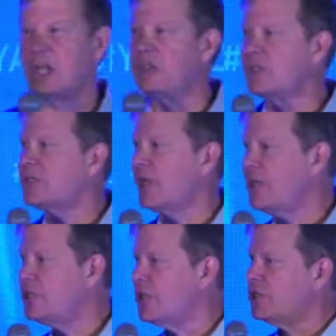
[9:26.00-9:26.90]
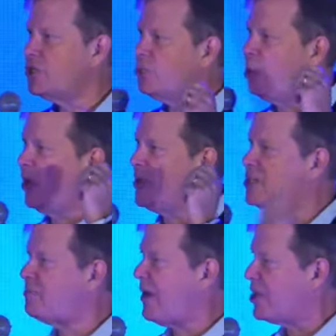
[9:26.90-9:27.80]
legislation to put a
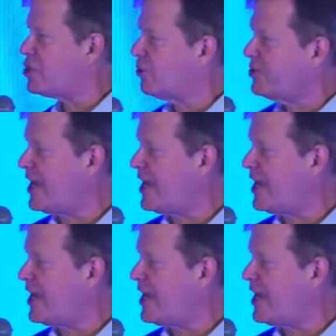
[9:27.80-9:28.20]
special